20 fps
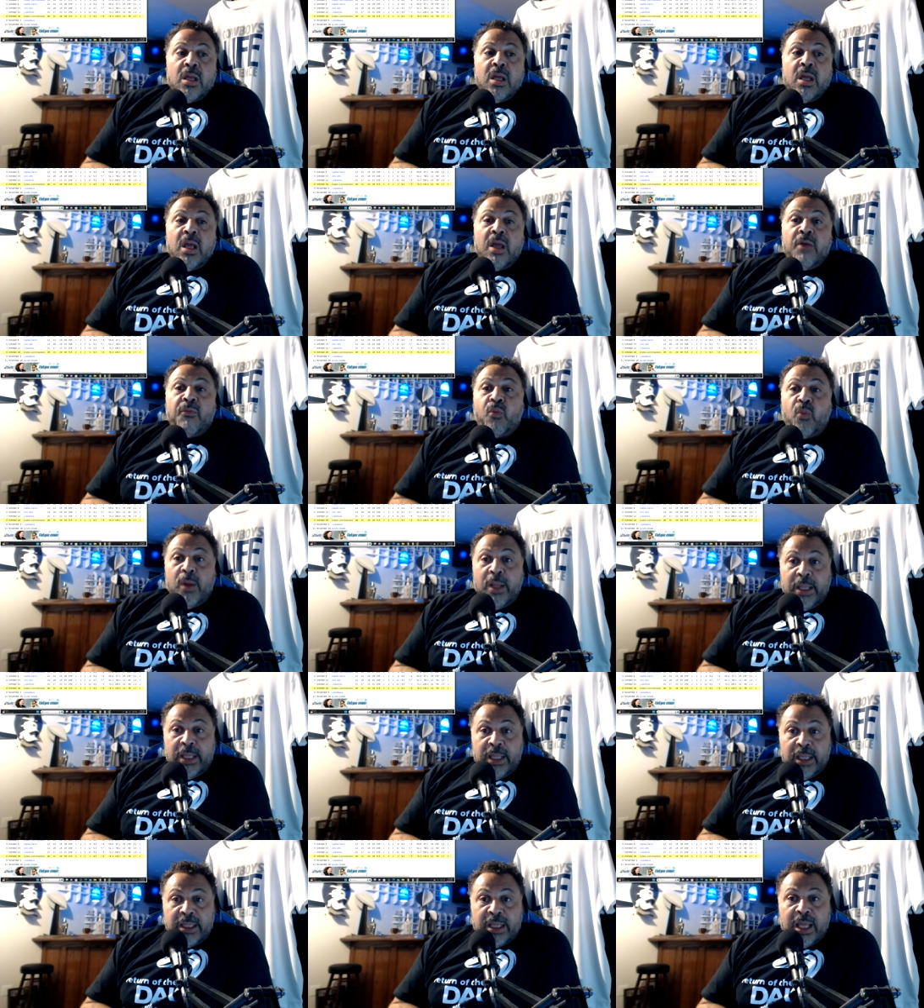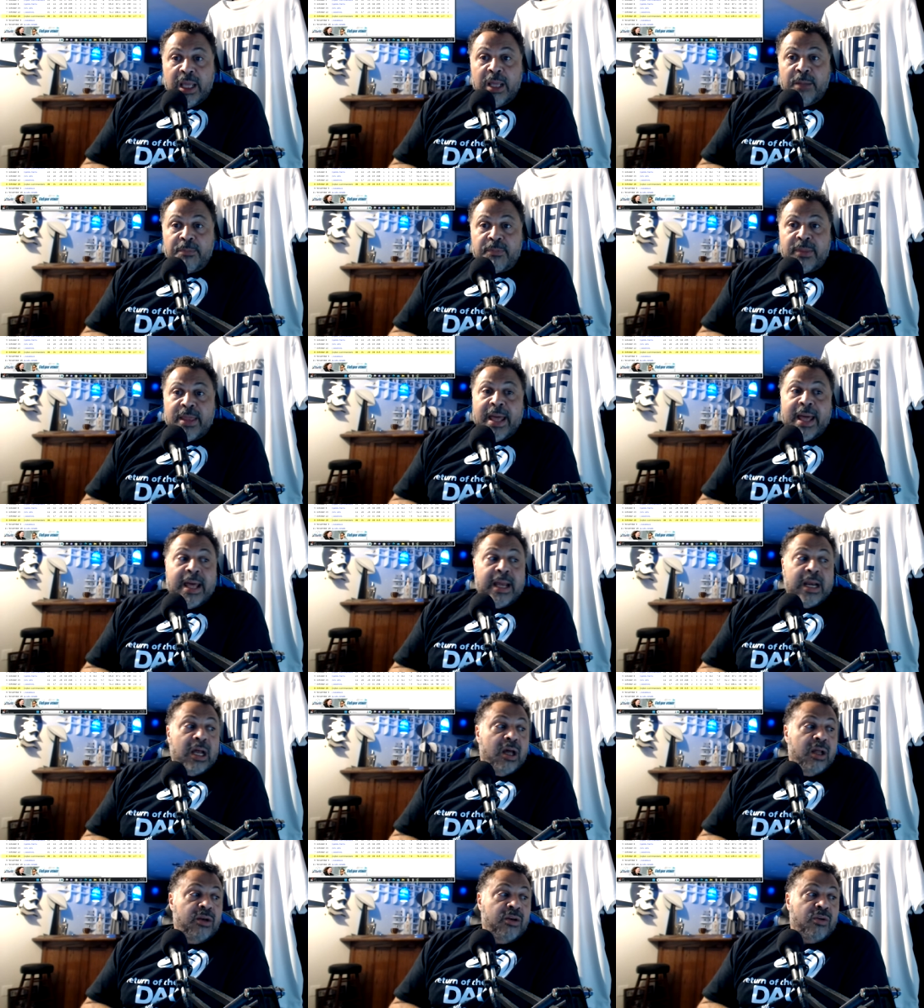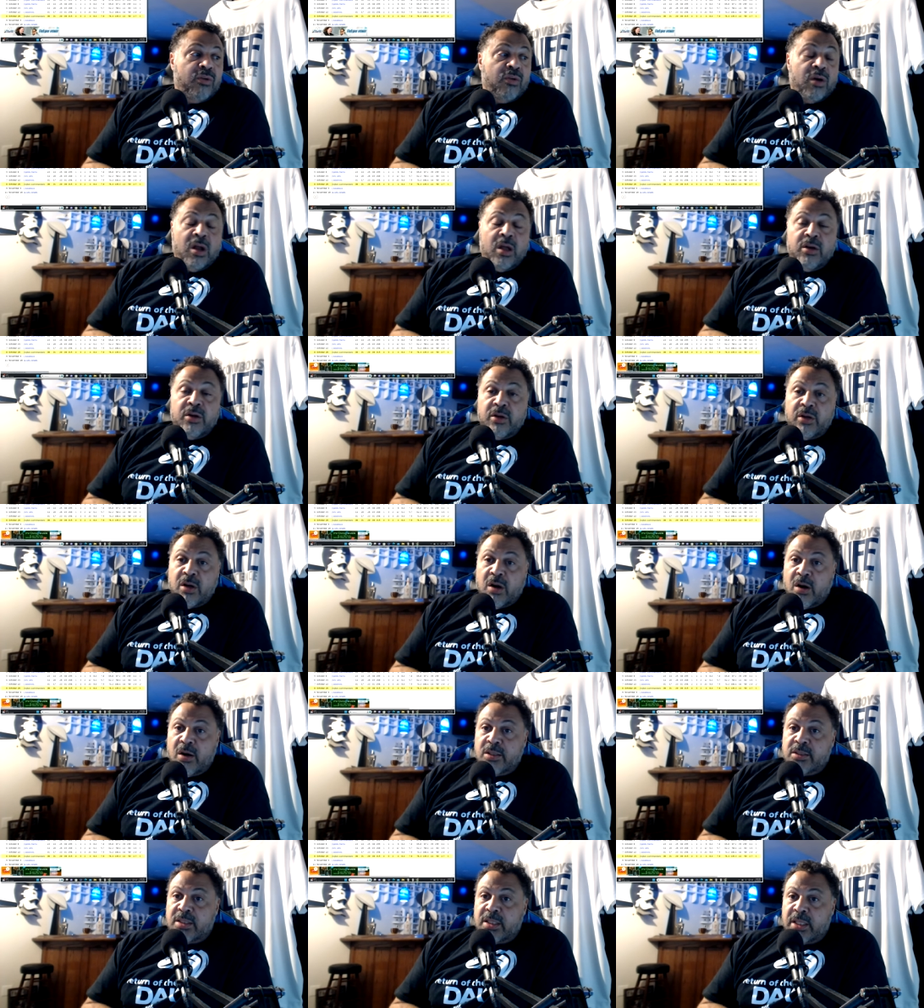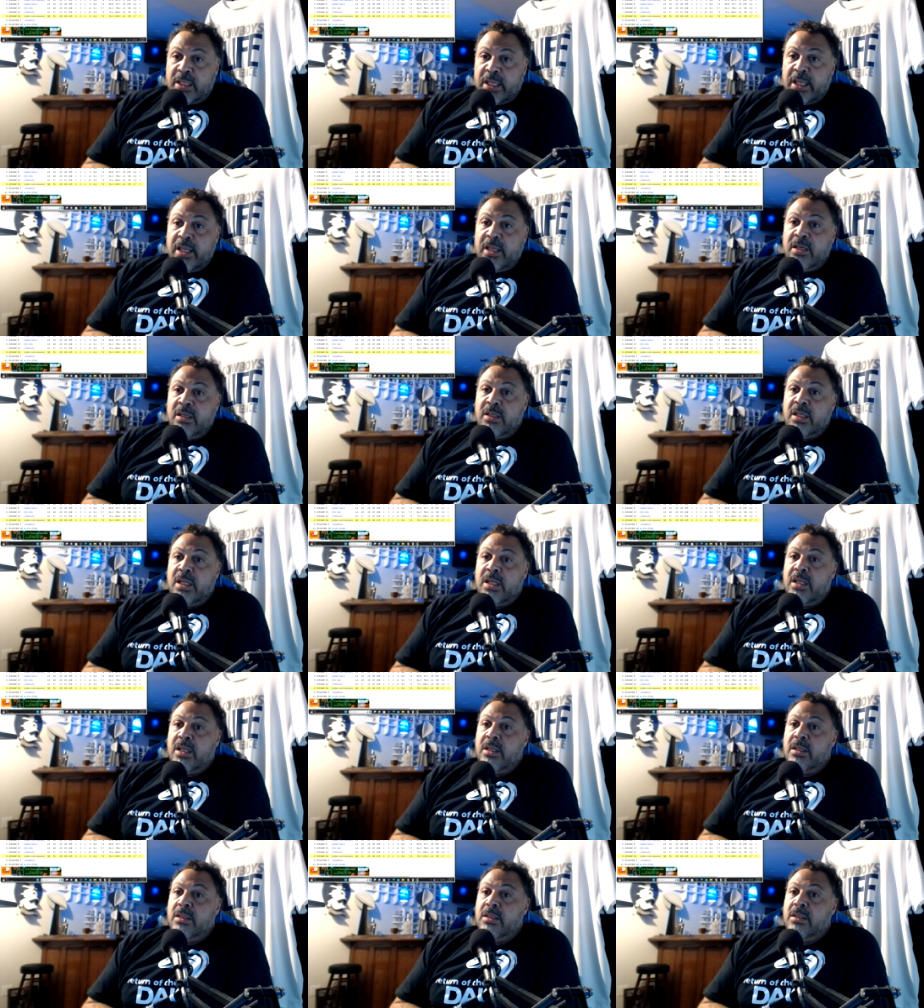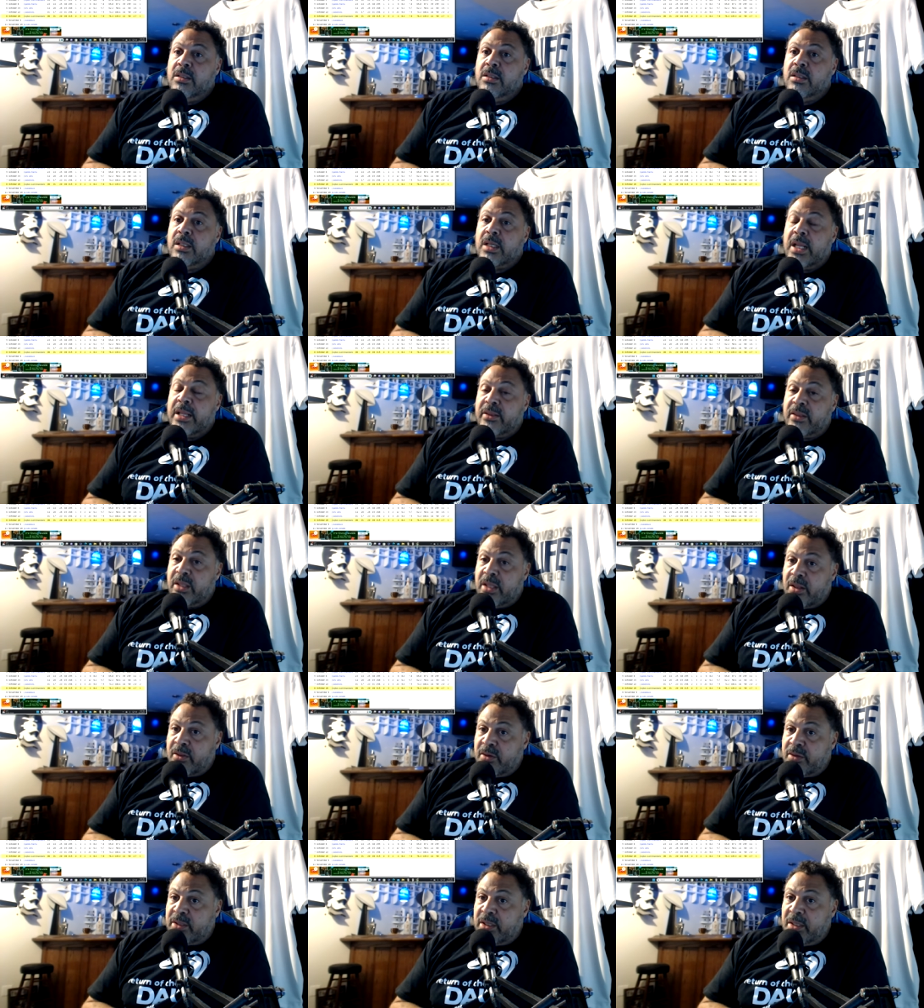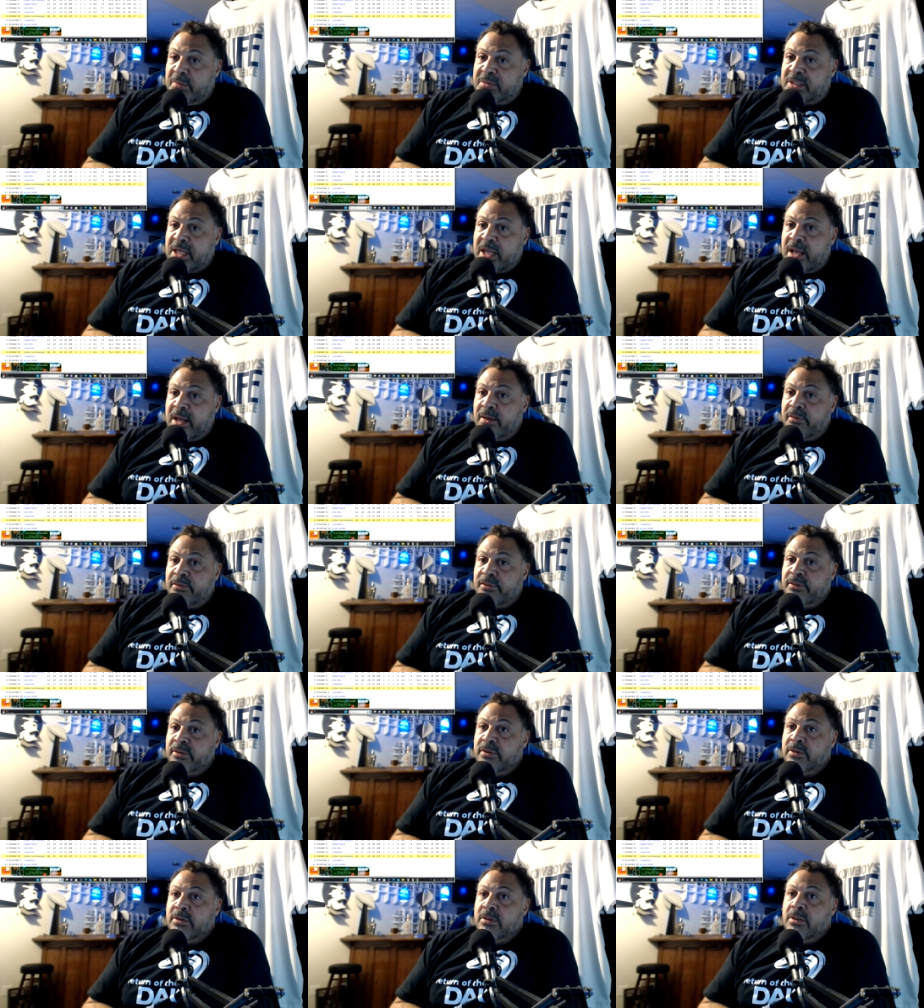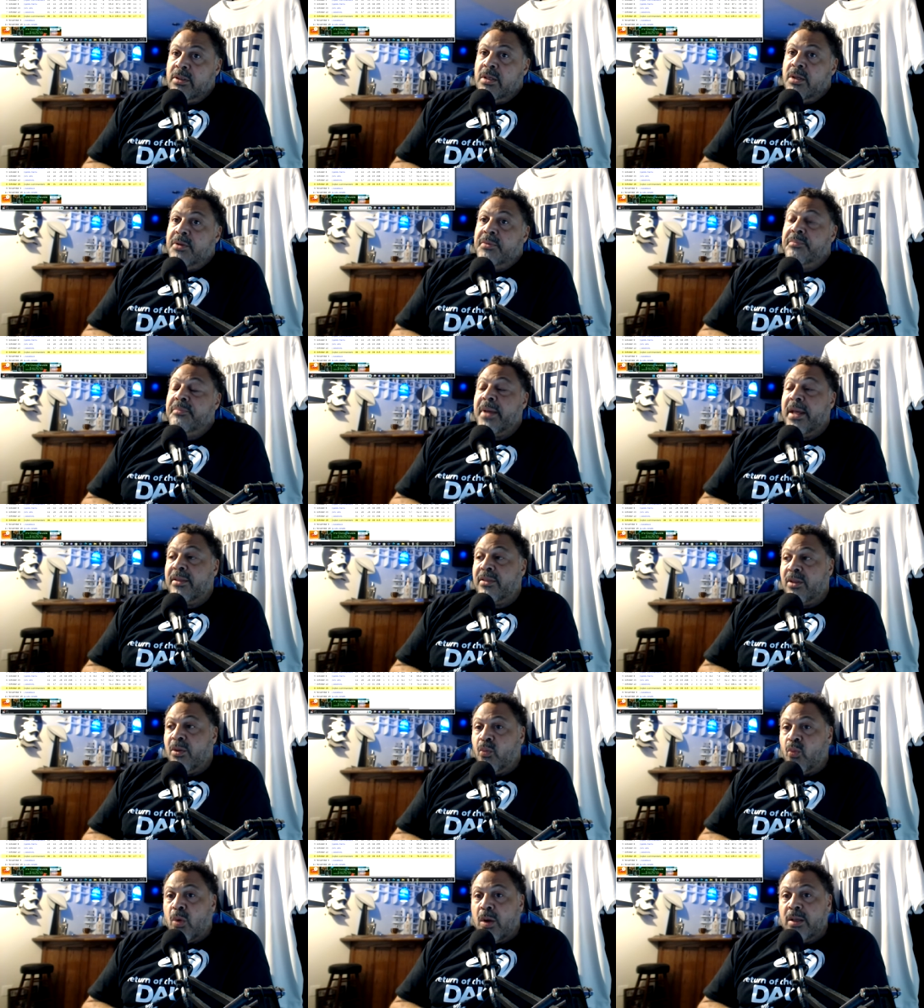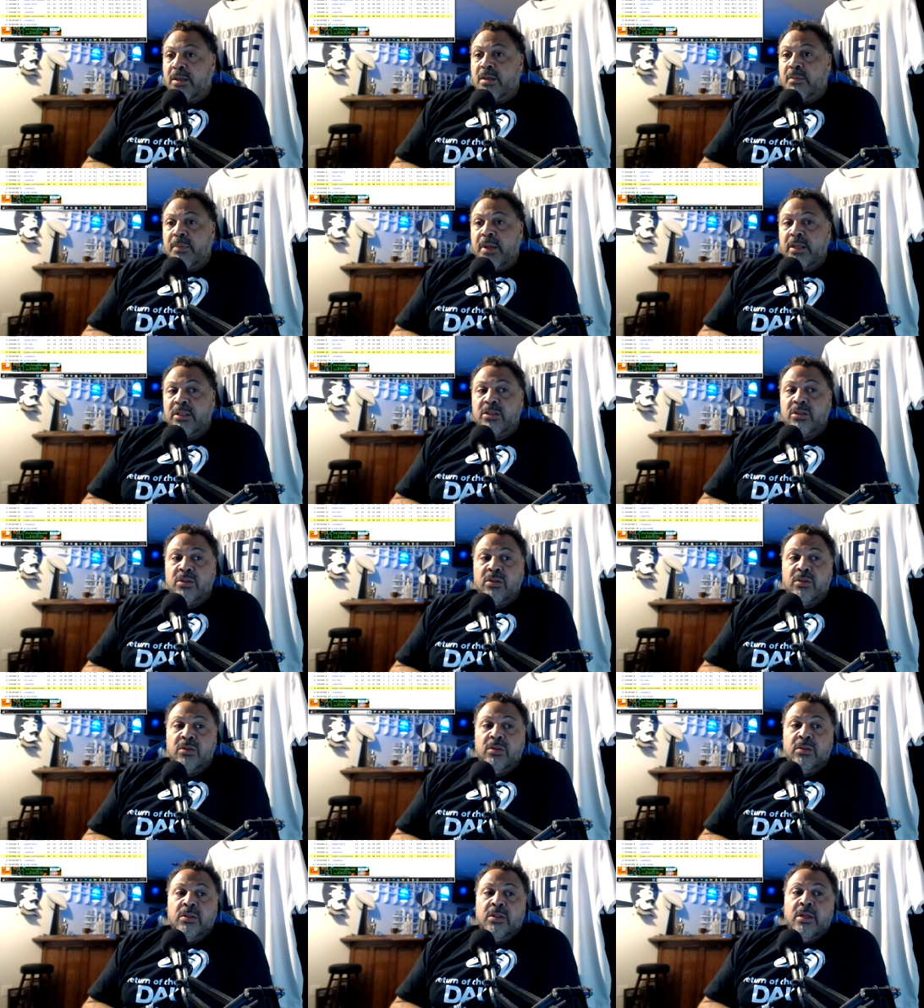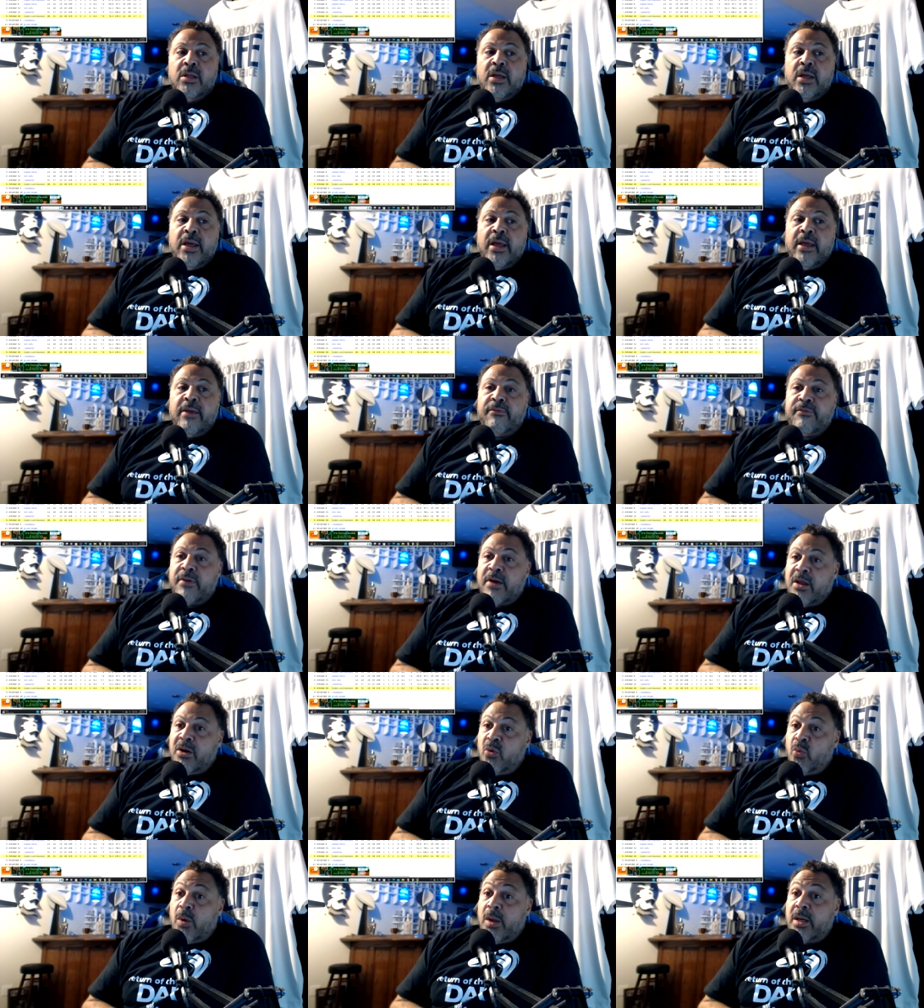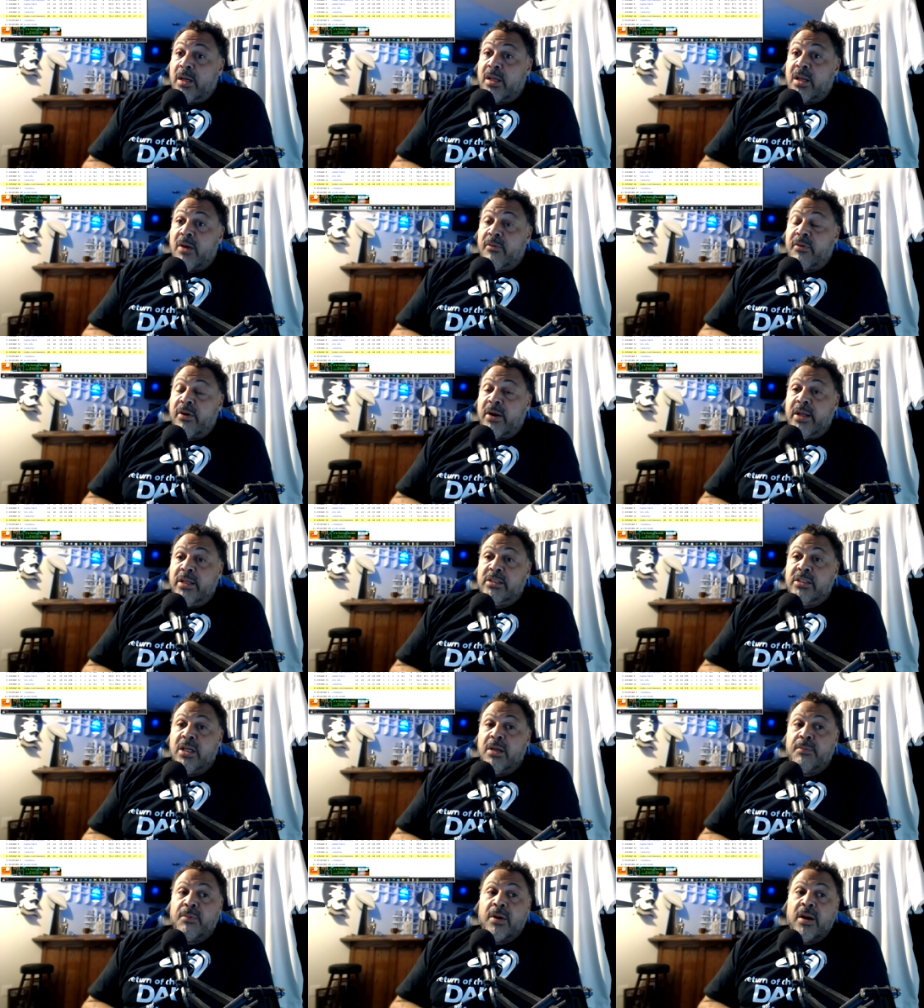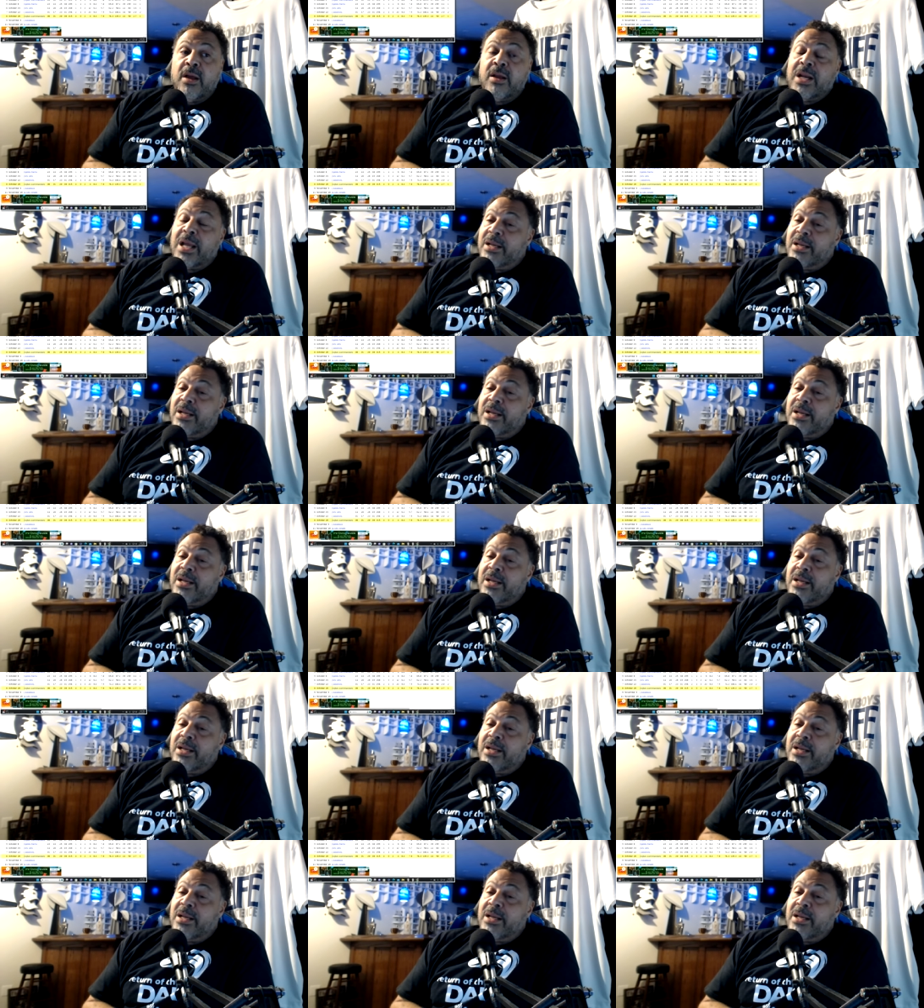If we can keep that under 100 yards again, like the other teams have, make them one dimensional and find a way to cover AJ Brown.